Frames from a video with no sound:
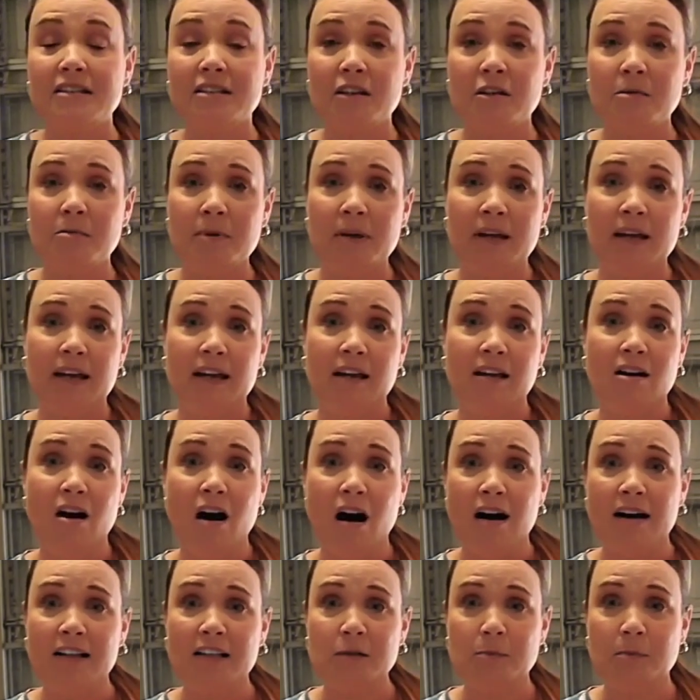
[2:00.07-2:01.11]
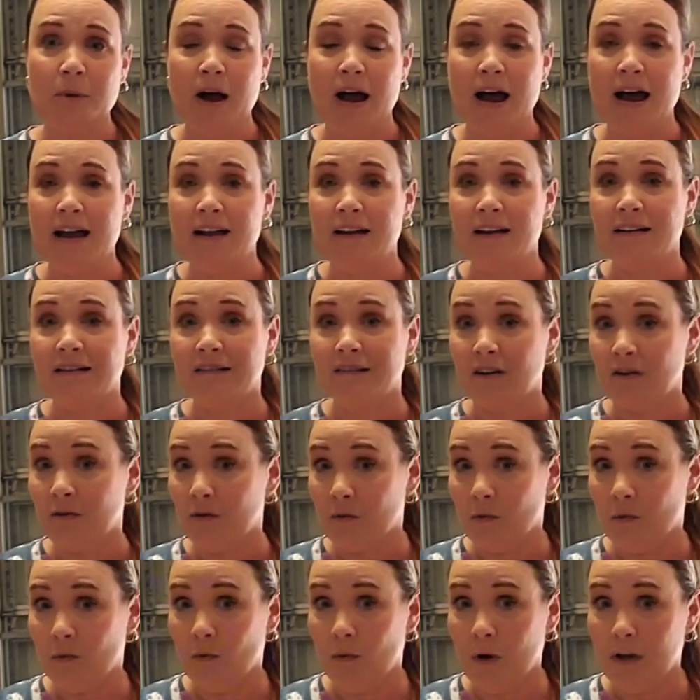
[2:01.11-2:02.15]
could be caused by,
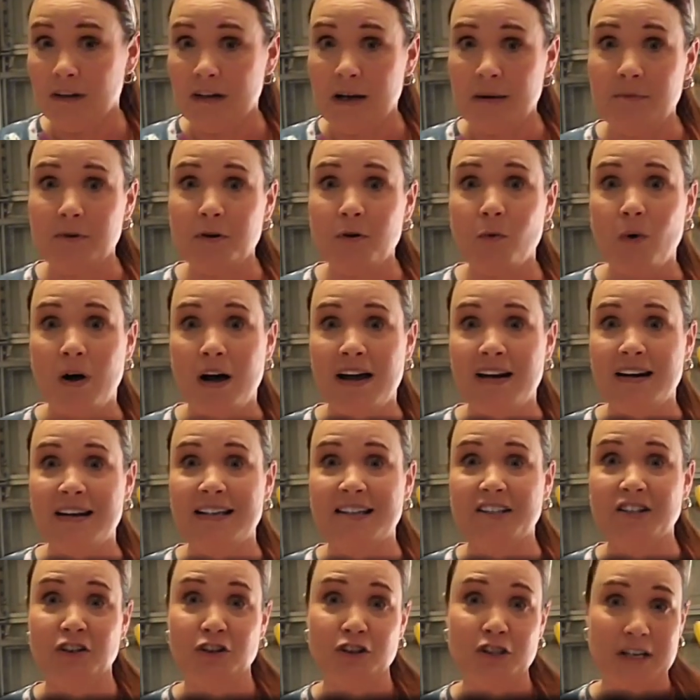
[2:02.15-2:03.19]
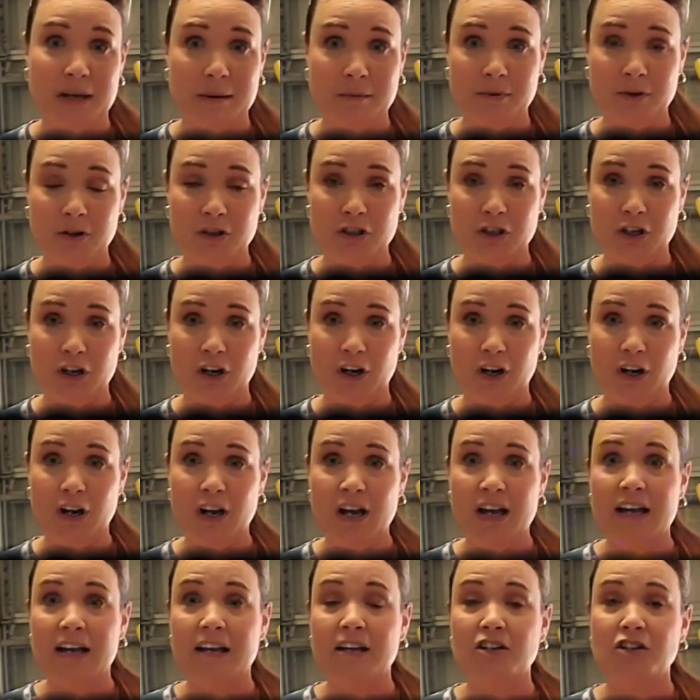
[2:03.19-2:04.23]
well, number one is your temperature.
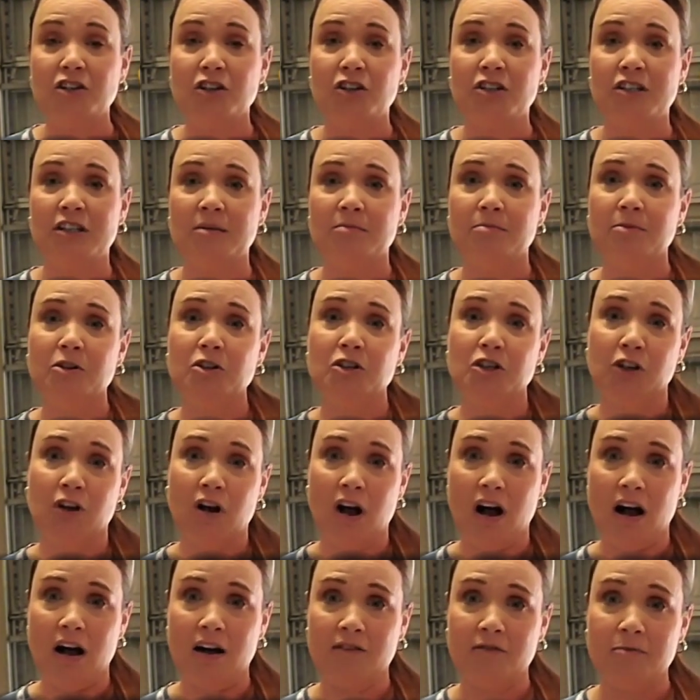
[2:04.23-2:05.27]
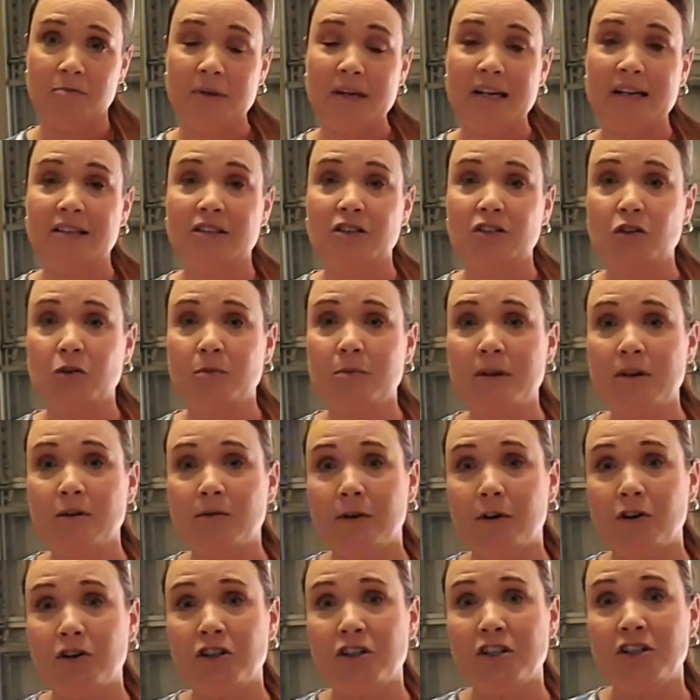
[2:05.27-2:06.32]
Is your temperature off? Because dubia
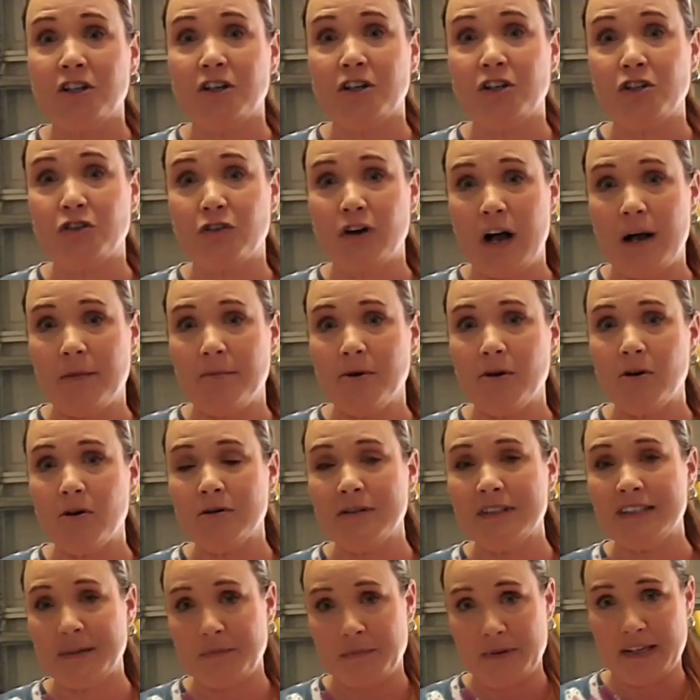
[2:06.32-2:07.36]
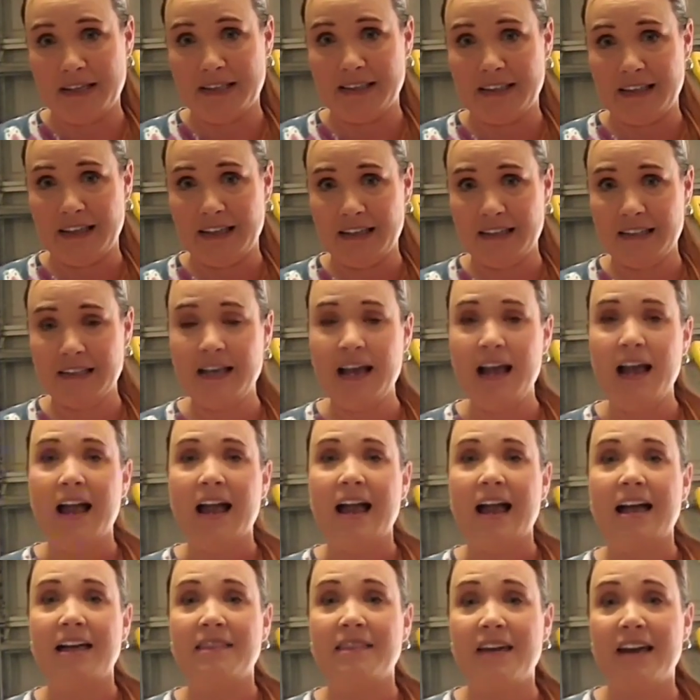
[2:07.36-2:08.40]
roaches are tropical species
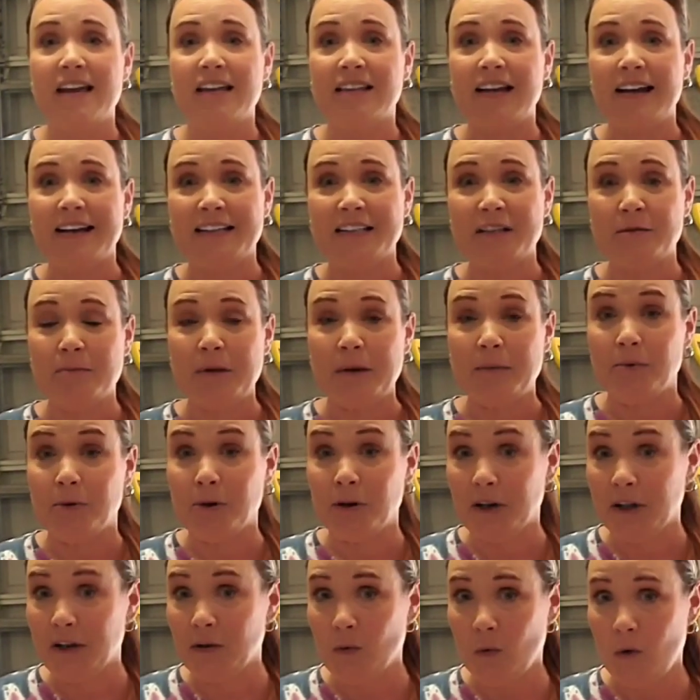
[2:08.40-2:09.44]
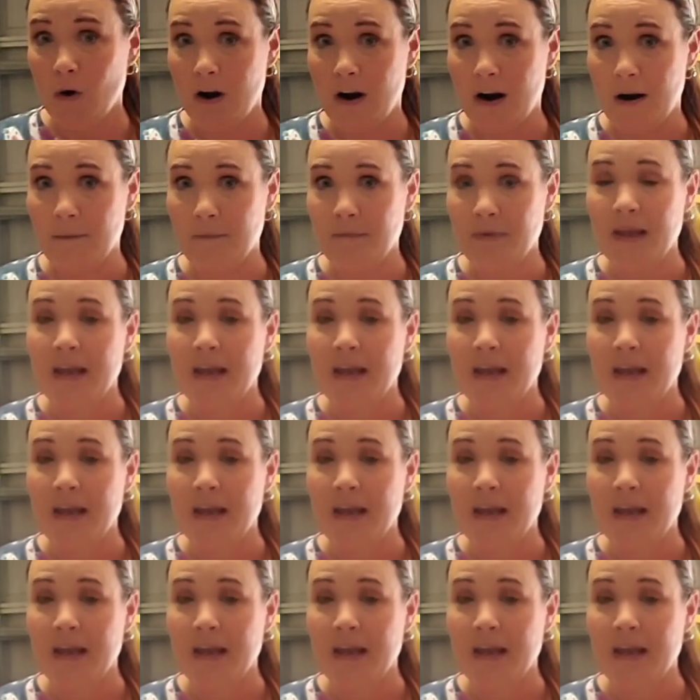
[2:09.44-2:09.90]
and they like to be pretty warm.